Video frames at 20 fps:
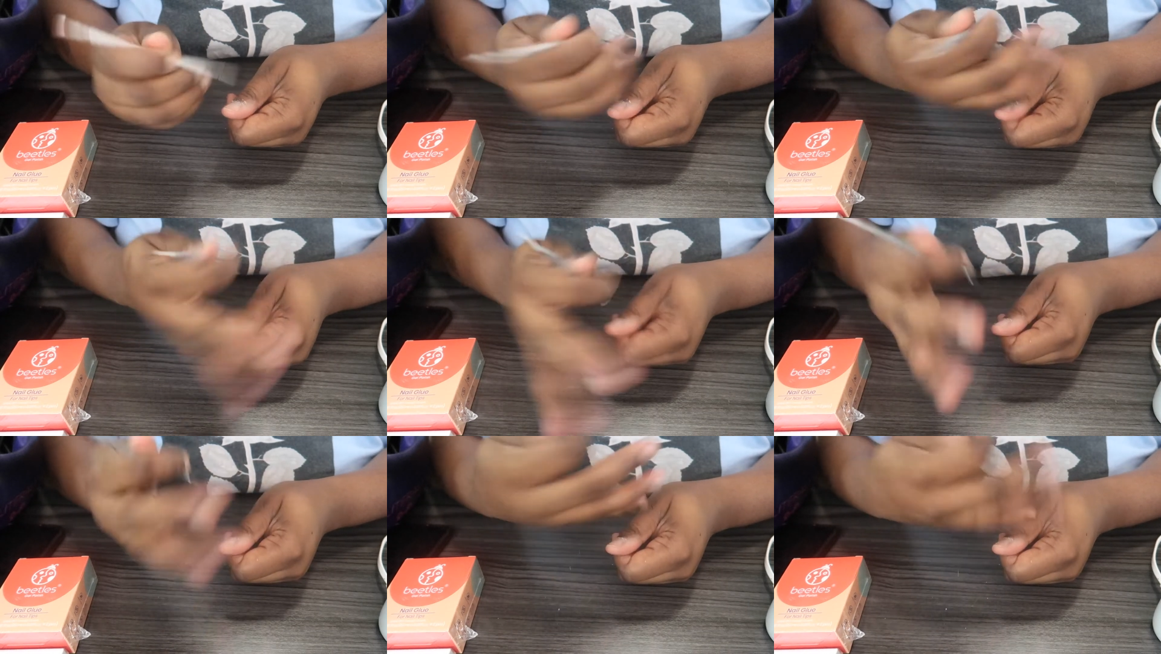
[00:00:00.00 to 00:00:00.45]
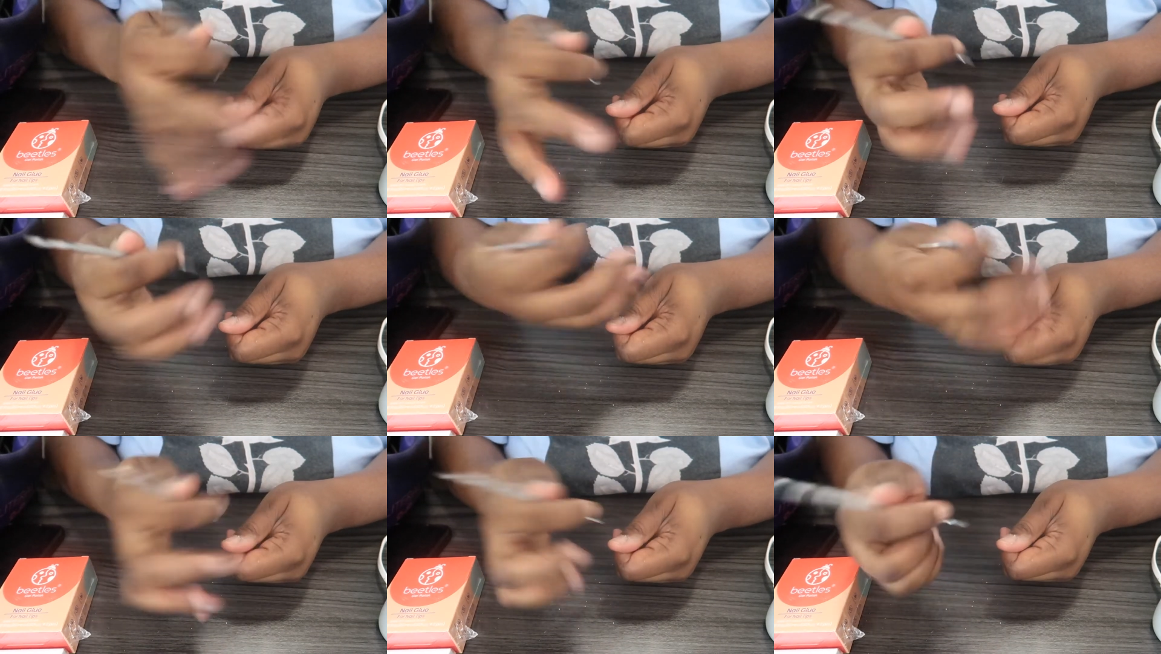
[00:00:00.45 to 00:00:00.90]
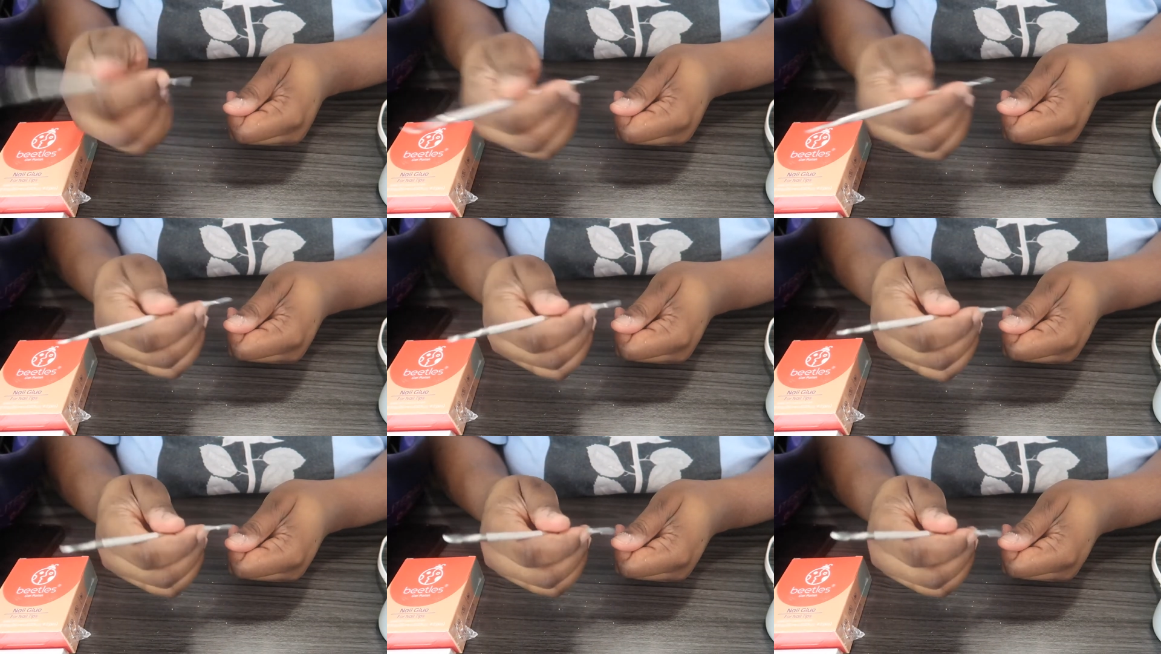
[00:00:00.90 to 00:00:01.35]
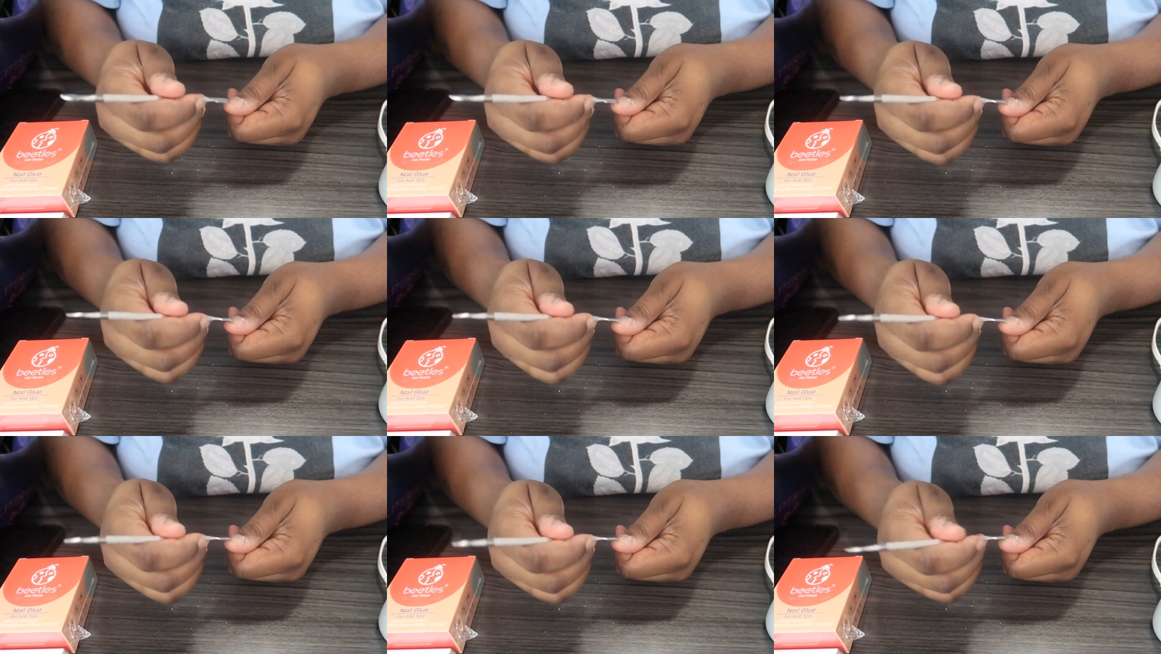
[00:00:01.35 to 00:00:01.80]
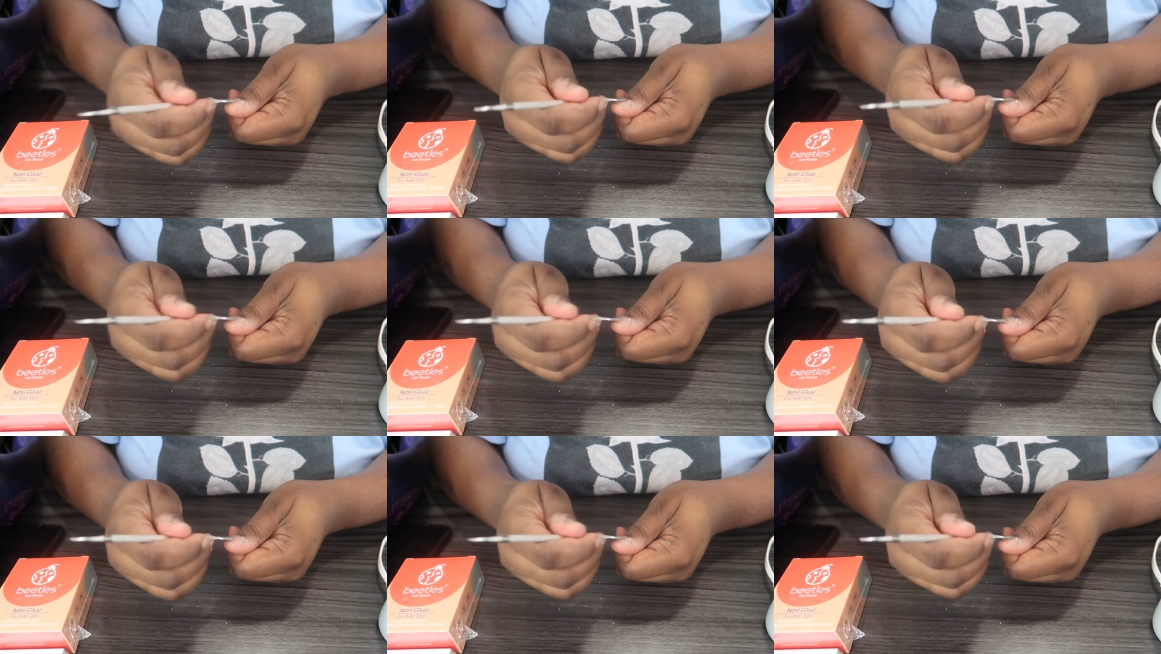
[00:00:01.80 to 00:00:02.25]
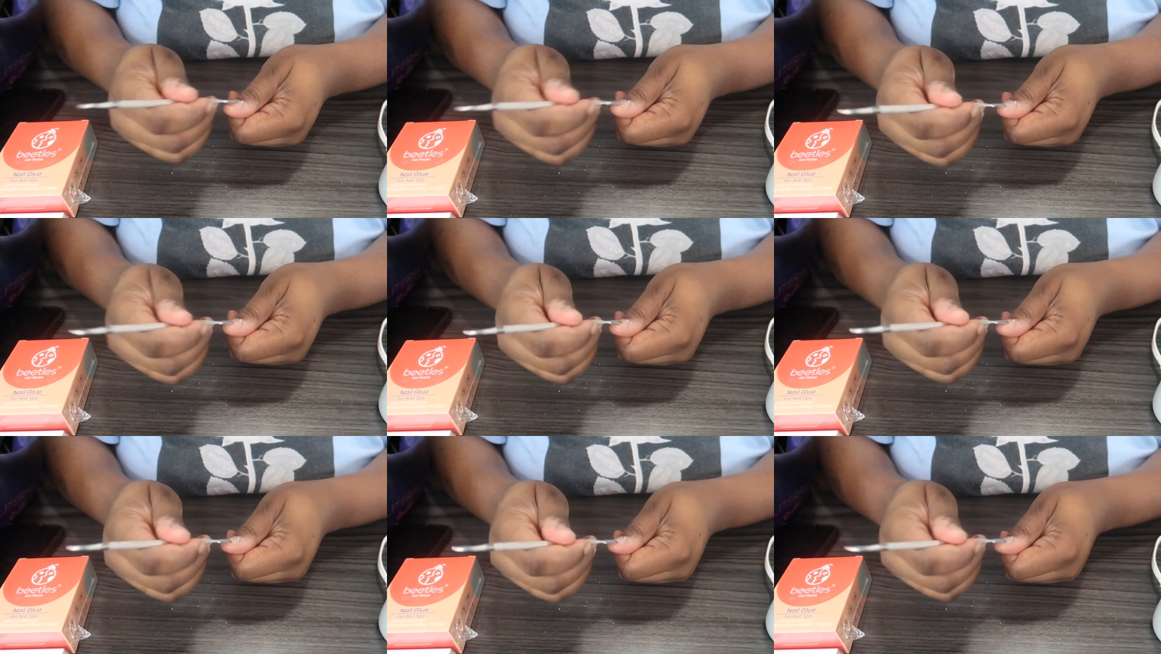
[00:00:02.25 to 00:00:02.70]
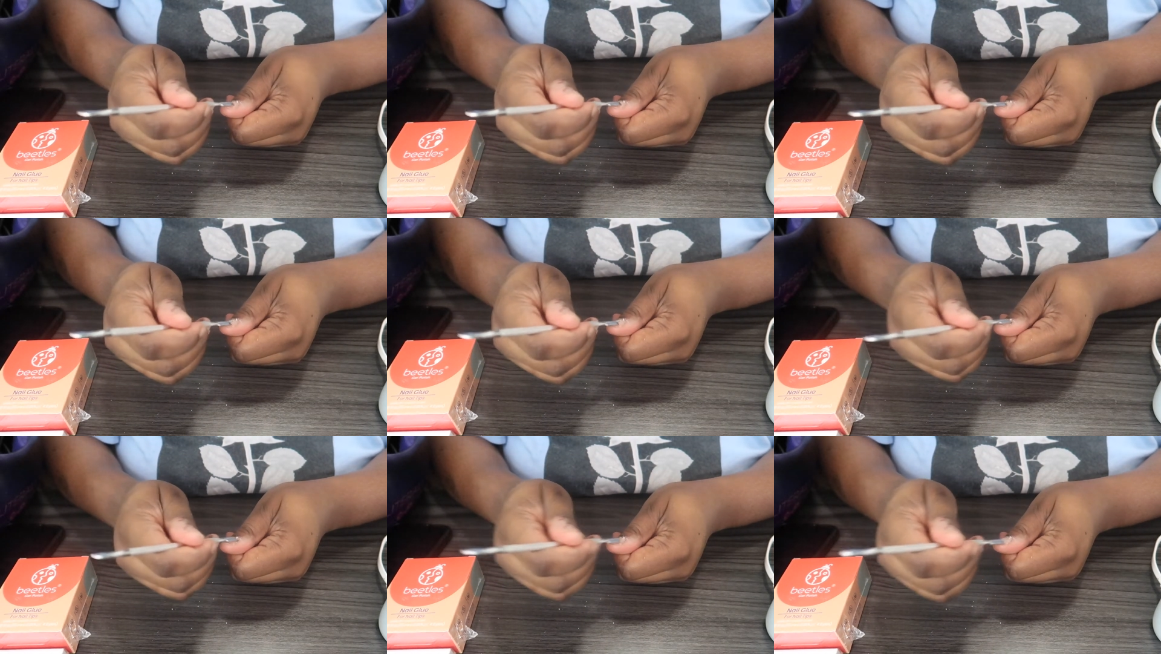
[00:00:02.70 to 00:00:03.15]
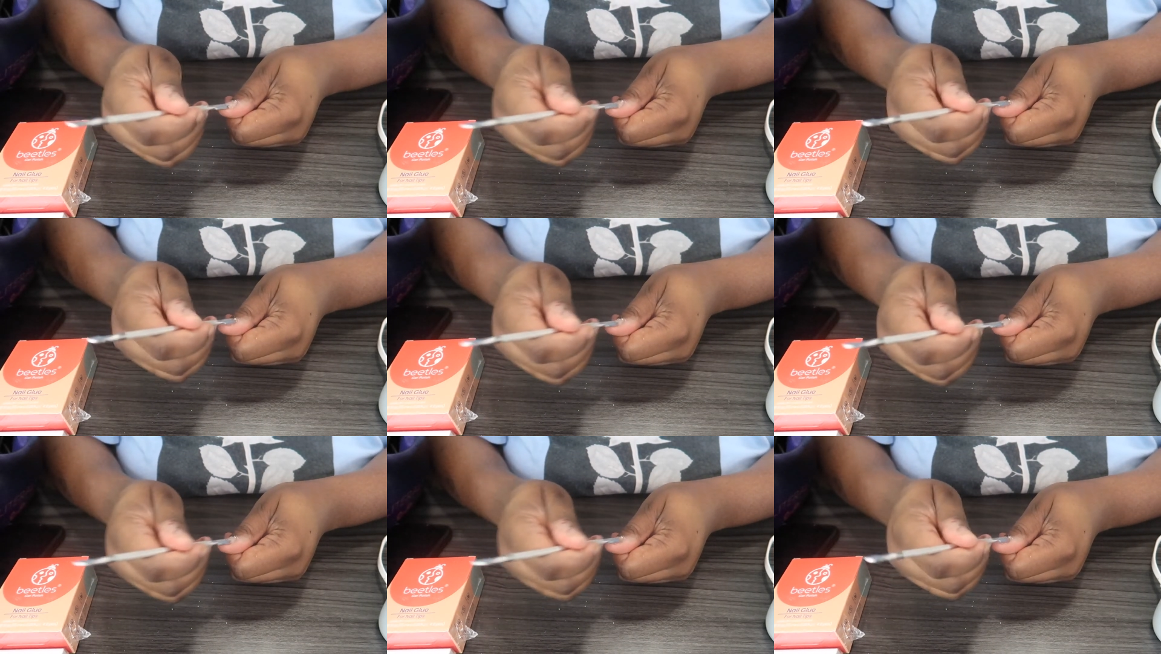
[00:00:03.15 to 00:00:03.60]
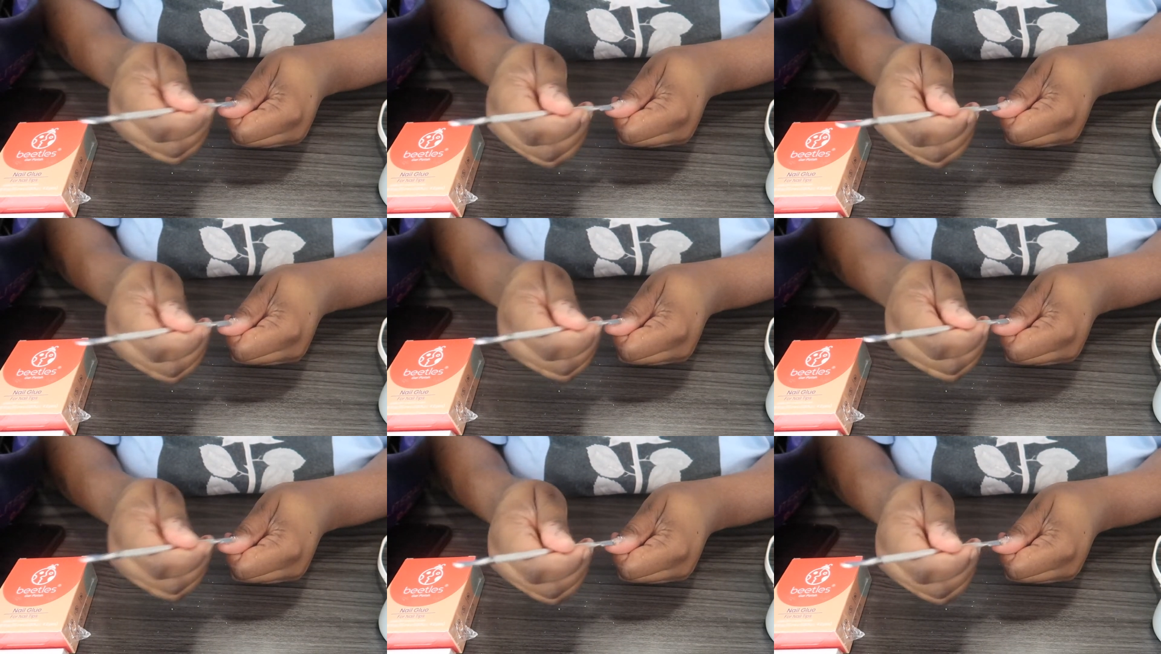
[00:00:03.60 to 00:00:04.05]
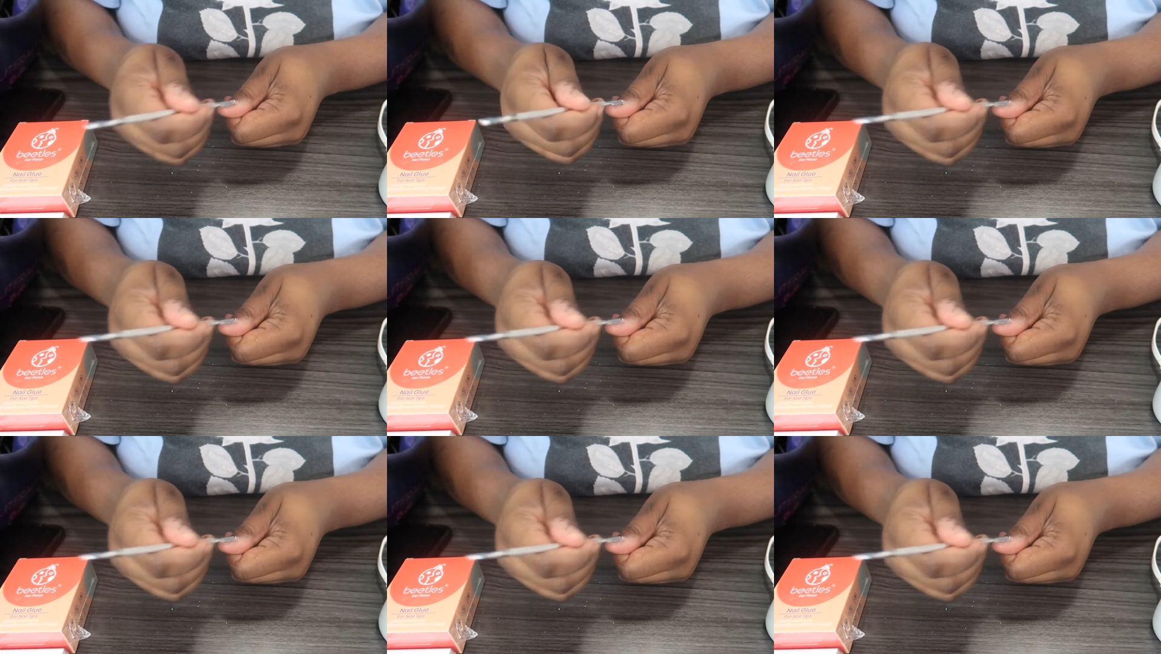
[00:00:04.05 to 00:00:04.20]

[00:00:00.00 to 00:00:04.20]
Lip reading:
Nobody's mouth can be seen.